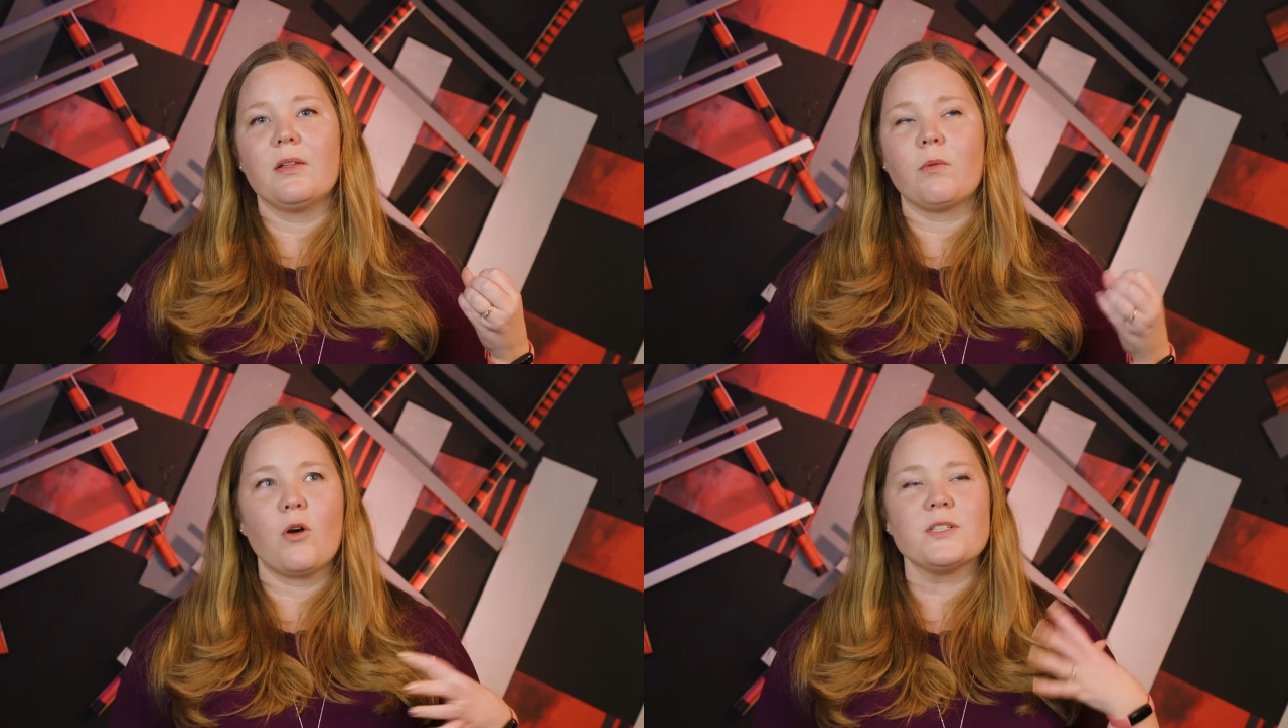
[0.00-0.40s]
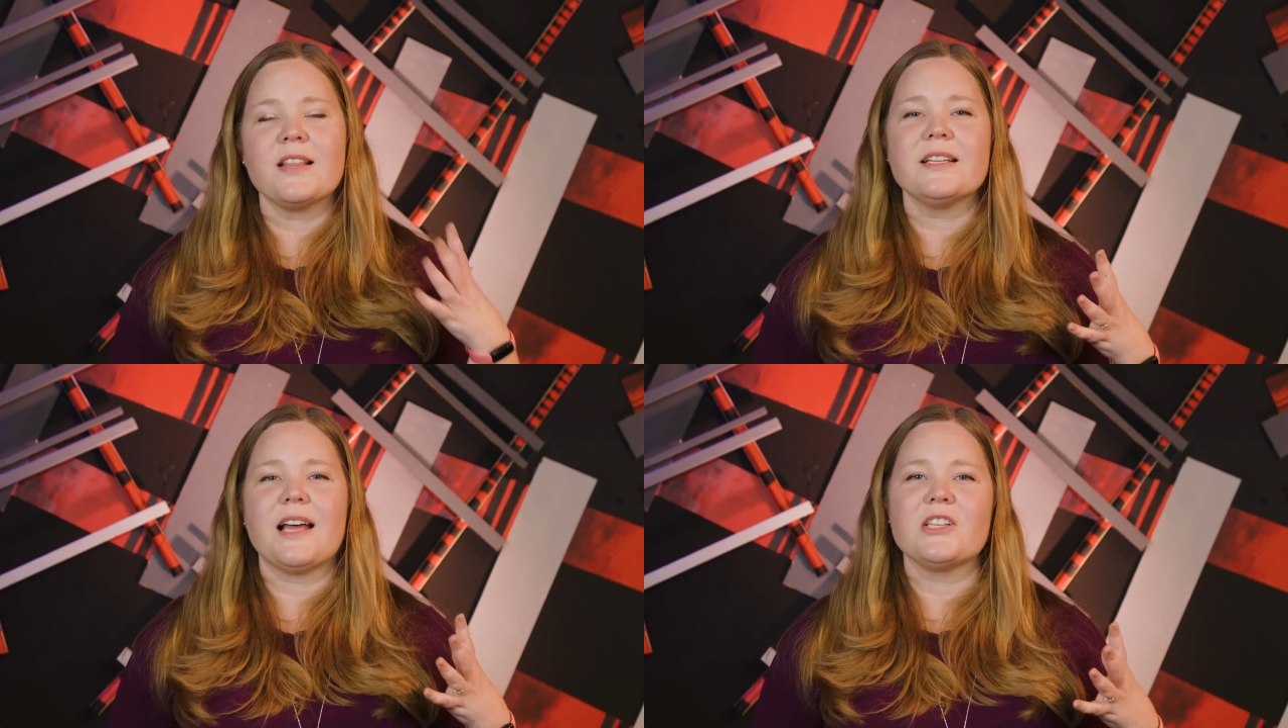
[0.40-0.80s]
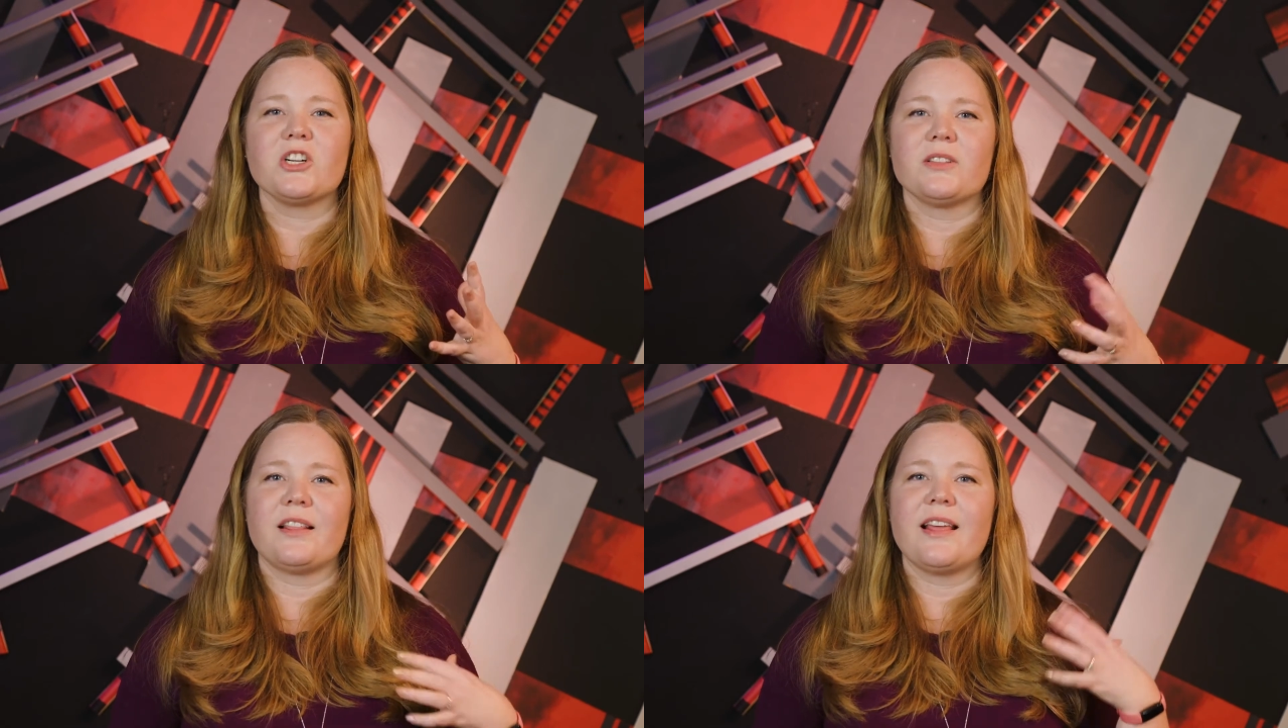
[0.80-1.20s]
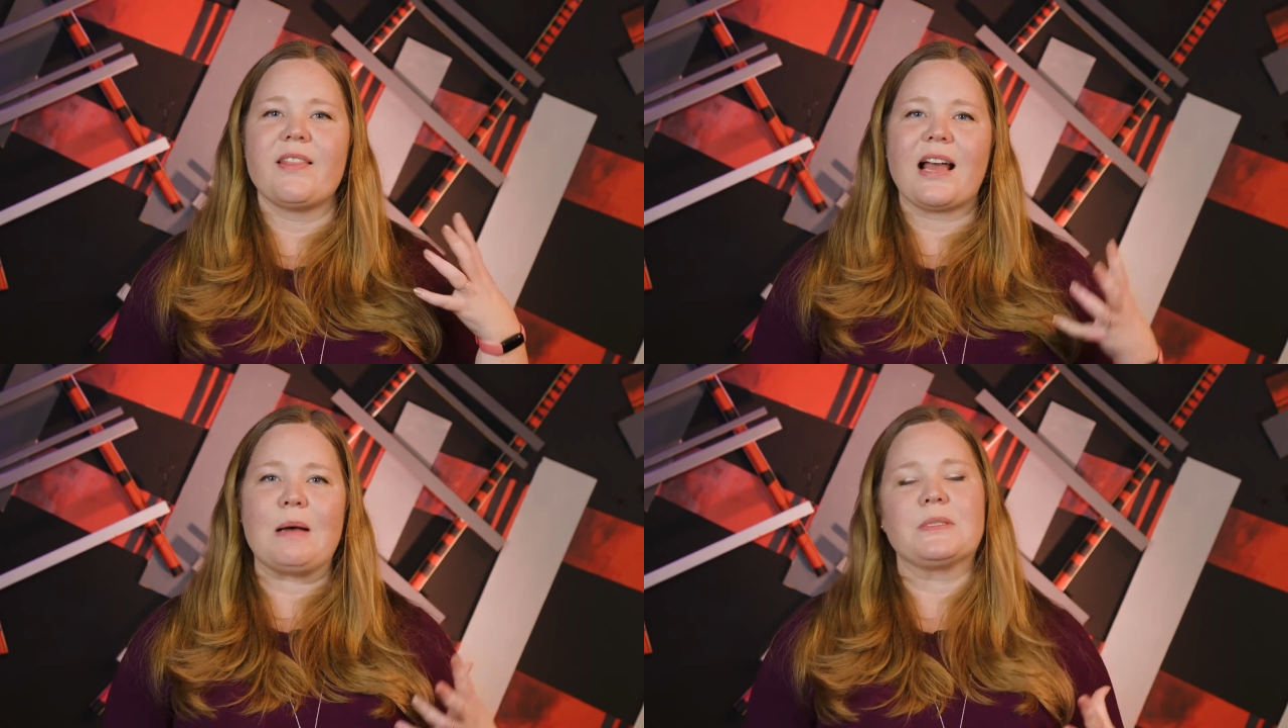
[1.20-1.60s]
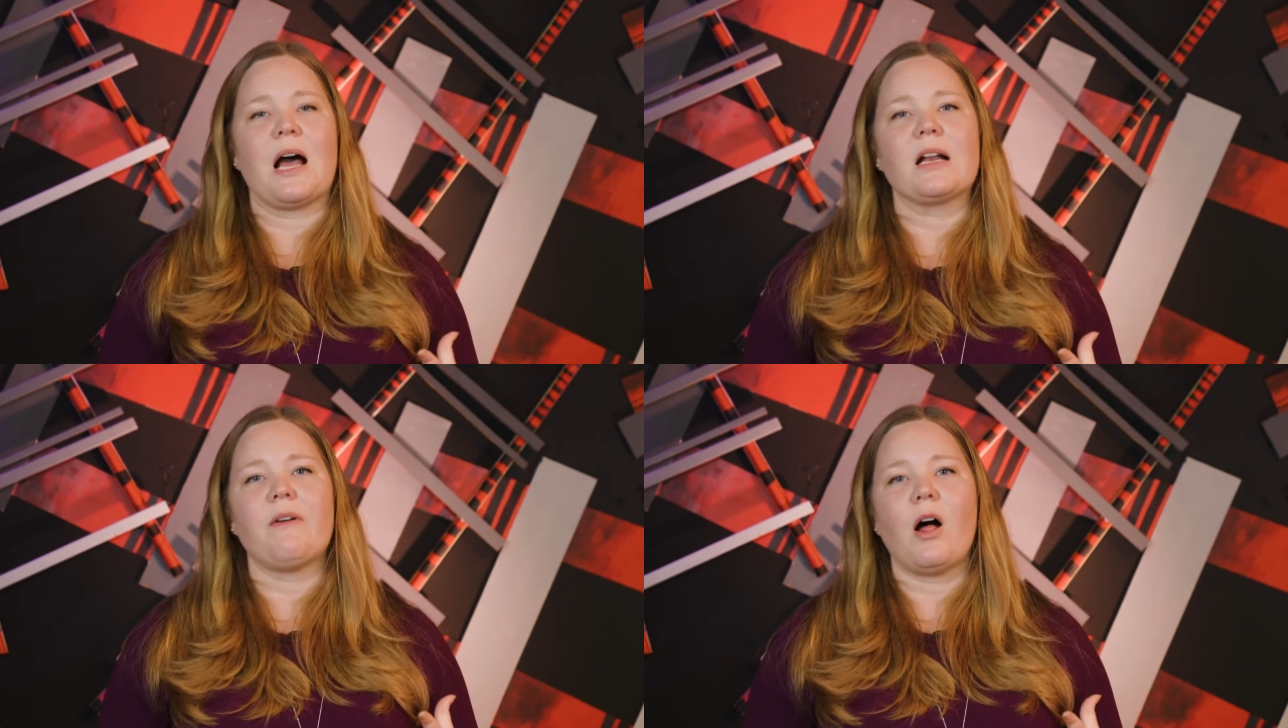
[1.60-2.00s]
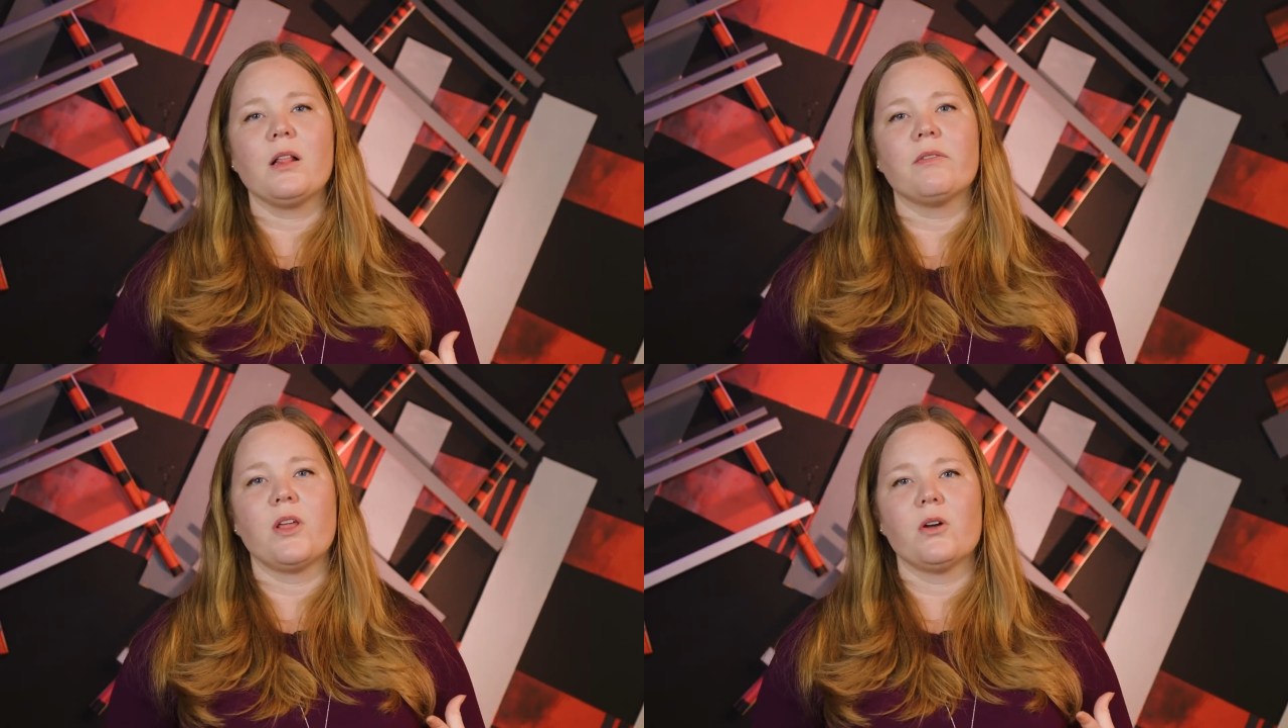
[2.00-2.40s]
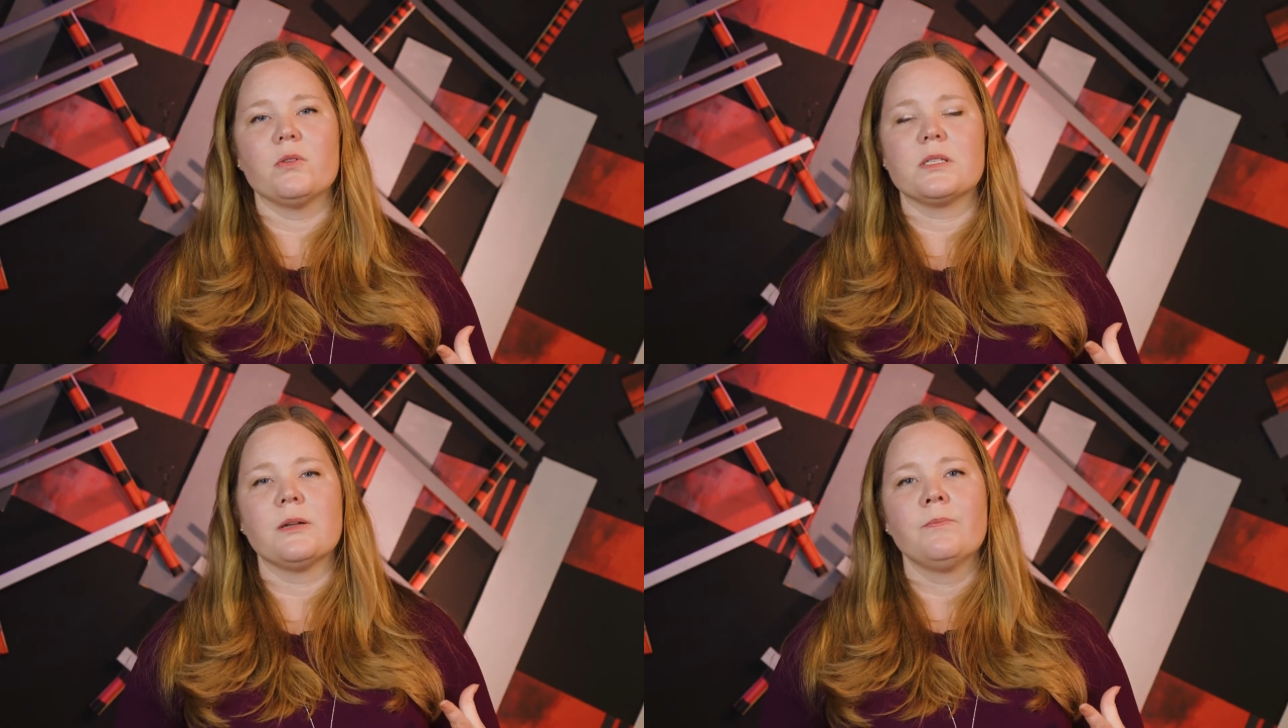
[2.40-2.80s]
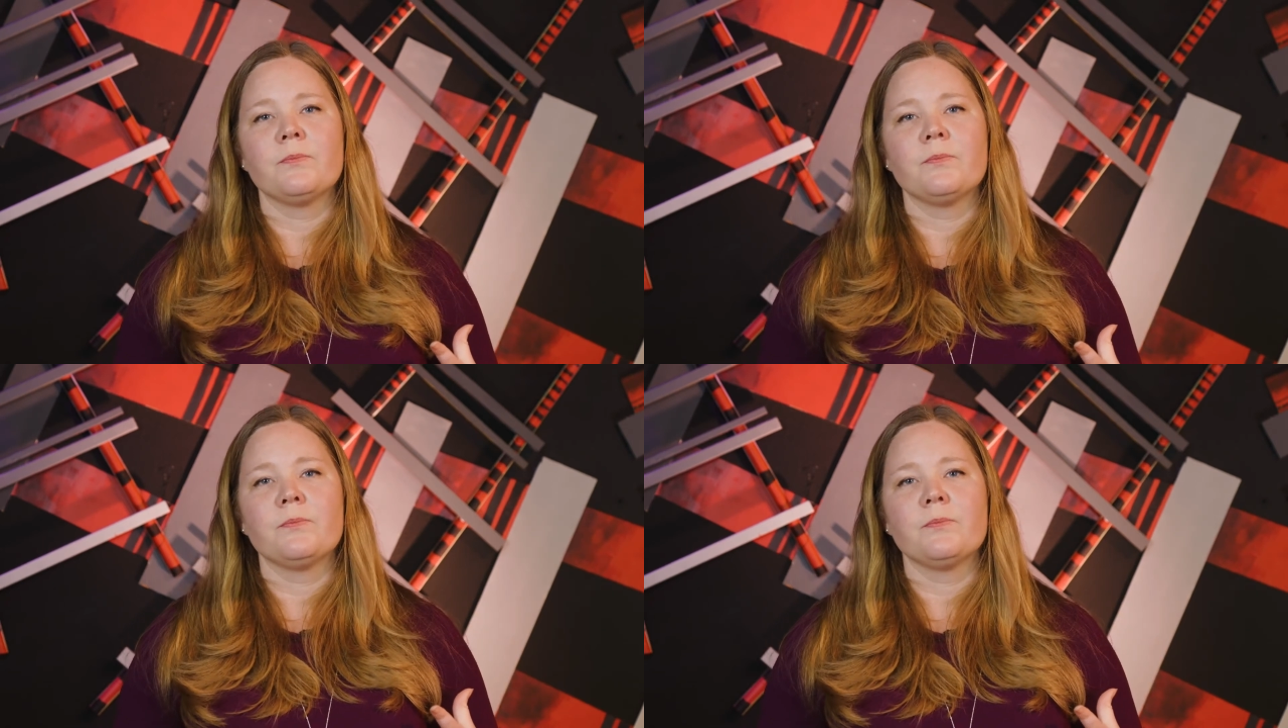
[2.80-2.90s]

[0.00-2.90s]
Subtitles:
rose in the desert, the thing that comes out of all of those